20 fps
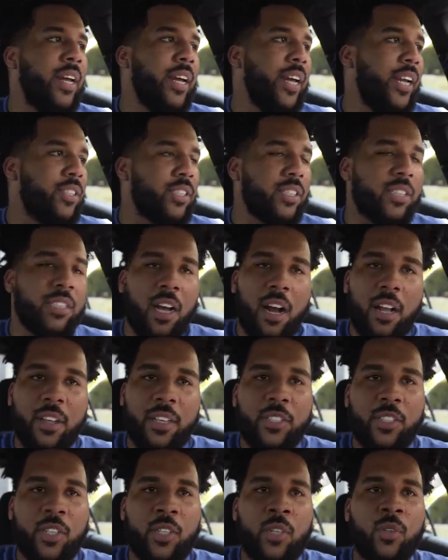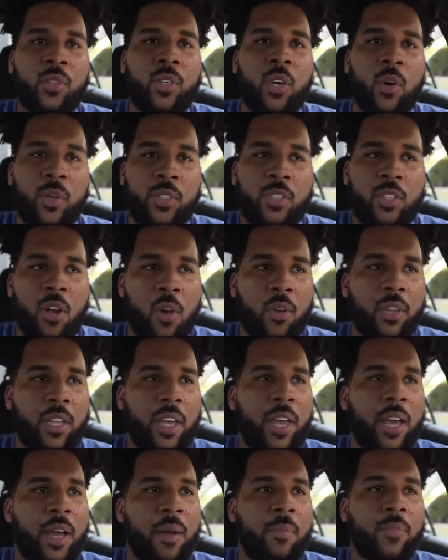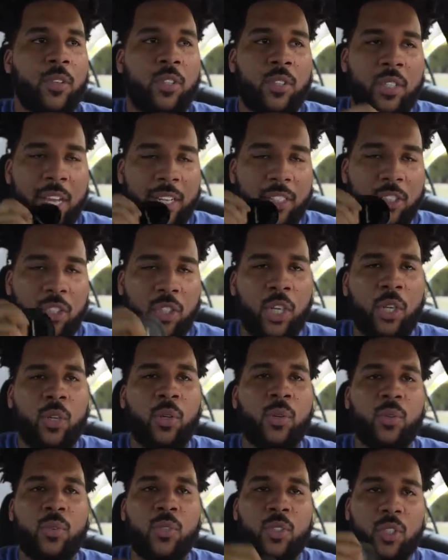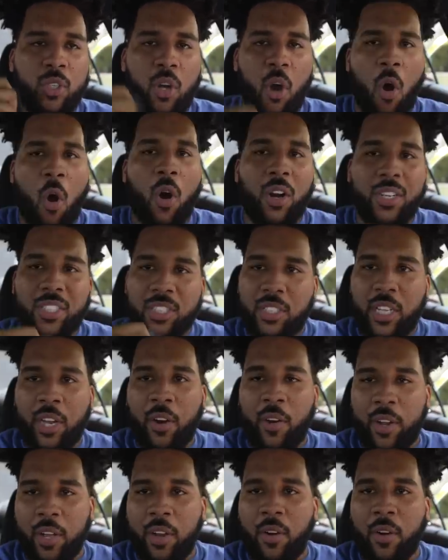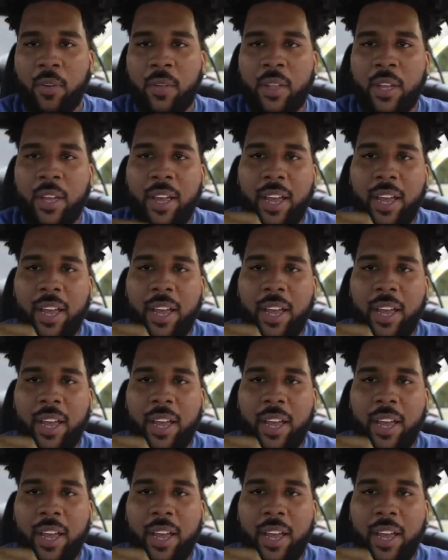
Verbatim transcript: He's a solid dude. Go and talk to him. That's Tunes Car Stereo.